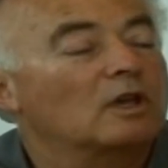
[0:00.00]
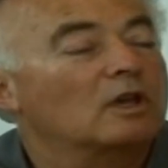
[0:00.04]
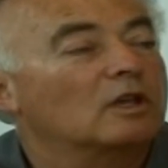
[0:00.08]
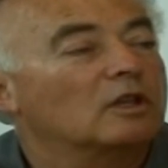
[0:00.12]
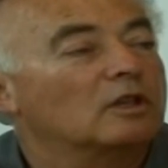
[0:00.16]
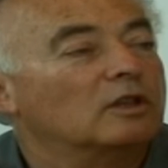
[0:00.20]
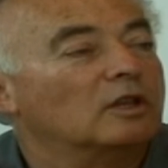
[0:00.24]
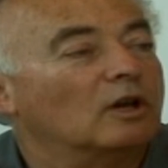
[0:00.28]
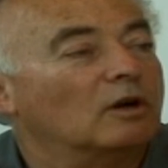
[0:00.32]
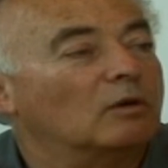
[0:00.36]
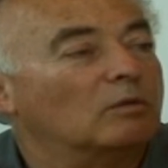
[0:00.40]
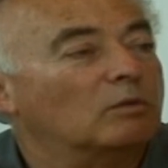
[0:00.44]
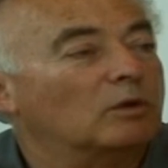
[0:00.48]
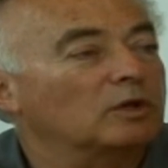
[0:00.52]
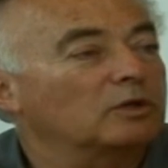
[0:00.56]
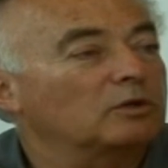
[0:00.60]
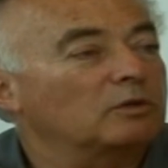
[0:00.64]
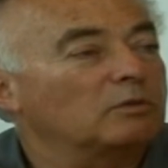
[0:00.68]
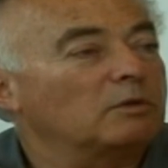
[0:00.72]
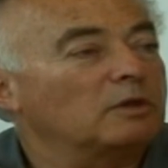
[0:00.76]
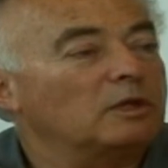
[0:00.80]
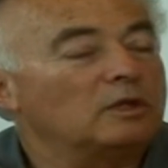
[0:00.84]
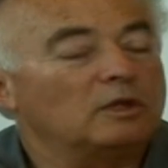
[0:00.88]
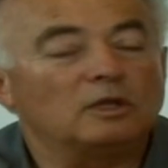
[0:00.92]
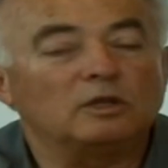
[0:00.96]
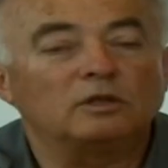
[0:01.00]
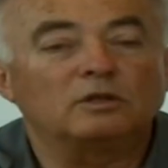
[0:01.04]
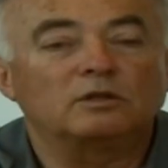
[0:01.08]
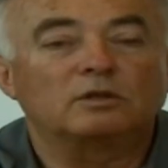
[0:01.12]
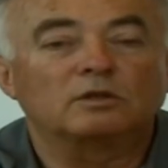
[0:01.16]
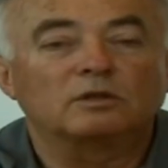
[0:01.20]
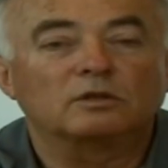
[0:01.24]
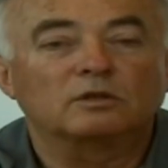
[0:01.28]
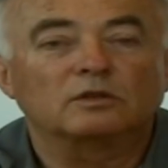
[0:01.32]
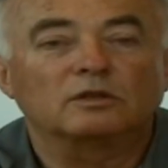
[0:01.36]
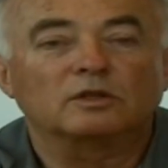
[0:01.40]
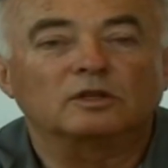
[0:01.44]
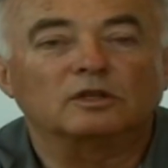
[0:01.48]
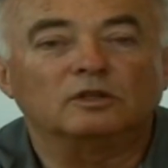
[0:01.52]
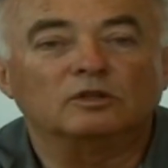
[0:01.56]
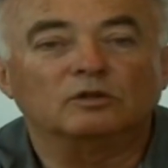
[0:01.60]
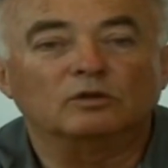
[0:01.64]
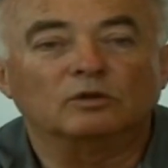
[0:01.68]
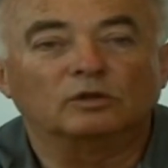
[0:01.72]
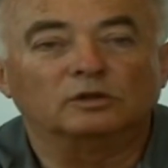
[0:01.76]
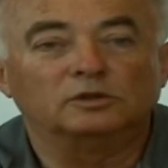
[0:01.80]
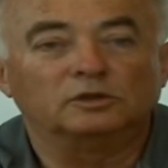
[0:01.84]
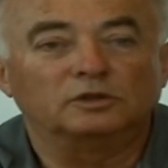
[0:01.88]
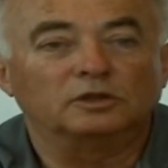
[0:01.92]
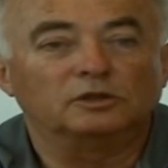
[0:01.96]
Now, what do we need in
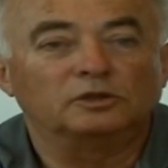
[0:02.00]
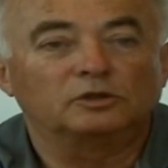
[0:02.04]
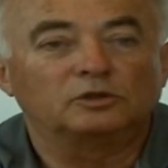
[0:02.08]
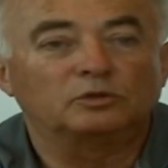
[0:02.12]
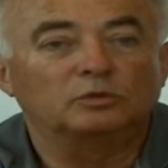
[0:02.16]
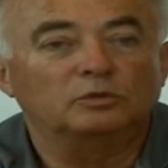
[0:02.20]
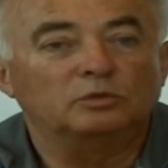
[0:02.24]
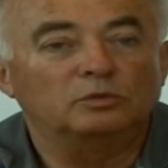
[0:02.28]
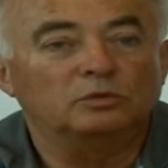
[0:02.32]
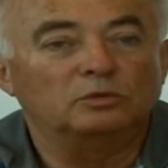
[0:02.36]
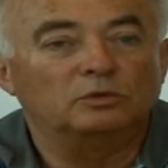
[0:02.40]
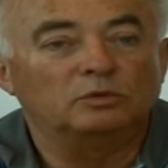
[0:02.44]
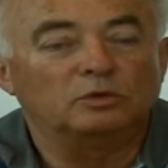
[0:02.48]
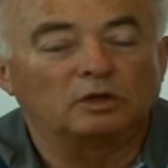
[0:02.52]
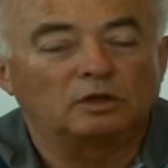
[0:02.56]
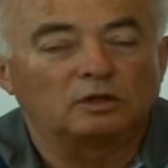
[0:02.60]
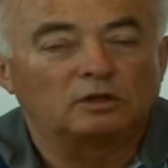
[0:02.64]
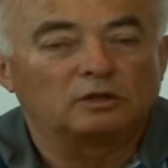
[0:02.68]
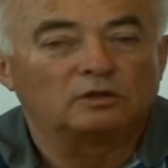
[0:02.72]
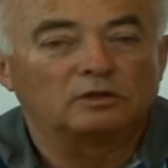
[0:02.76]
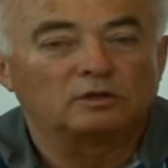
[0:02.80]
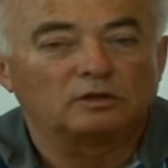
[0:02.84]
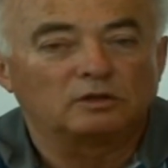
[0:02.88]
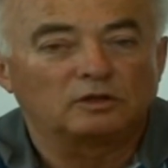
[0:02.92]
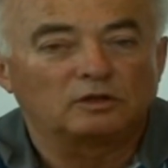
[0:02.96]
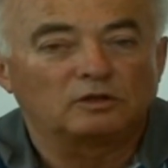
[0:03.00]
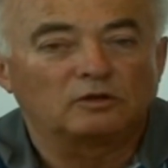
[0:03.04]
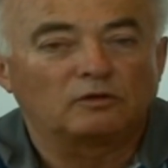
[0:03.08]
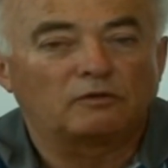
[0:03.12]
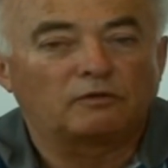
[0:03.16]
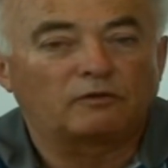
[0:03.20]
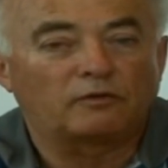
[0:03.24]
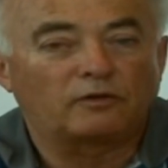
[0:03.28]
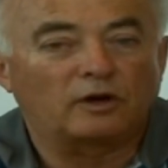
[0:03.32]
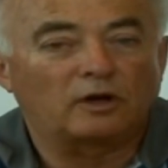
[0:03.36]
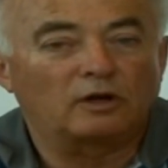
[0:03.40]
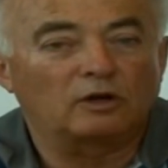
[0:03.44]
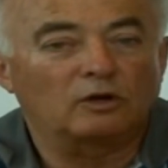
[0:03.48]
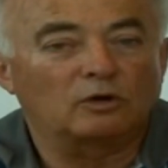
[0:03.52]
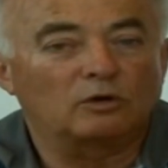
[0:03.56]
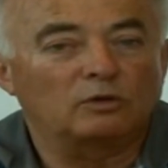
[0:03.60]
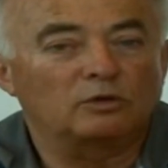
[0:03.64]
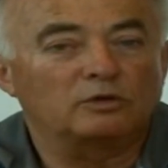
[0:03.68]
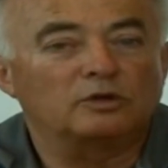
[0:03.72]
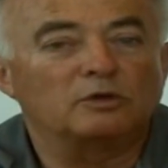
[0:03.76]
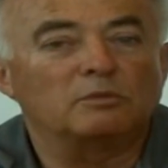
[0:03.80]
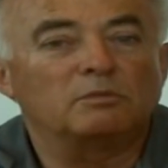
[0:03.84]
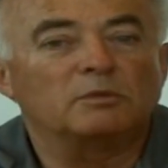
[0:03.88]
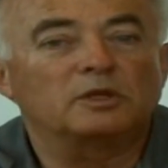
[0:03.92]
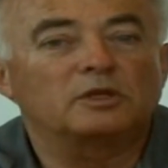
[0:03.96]
order to follow
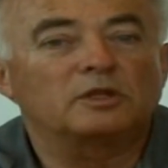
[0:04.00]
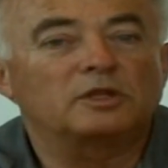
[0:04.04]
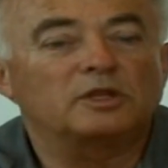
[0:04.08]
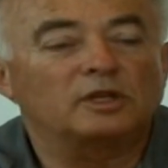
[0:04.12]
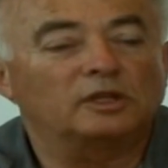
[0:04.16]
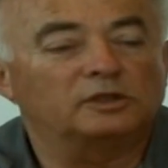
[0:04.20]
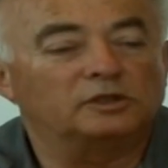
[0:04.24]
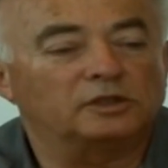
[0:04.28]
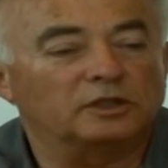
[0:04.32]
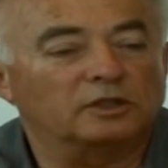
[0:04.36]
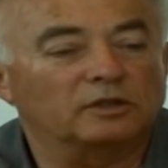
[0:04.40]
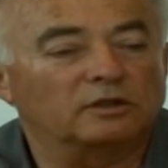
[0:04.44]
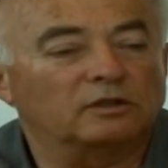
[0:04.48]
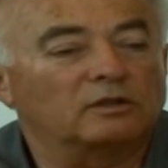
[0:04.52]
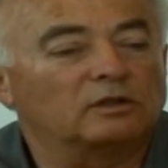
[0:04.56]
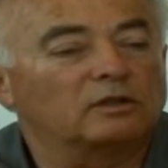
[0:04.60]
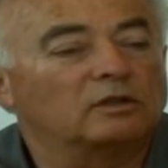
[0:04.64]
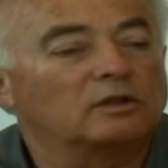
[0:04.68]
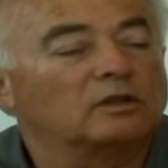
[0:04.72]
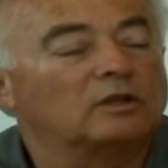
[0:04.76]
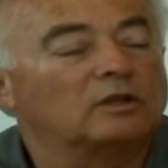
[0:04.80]
the material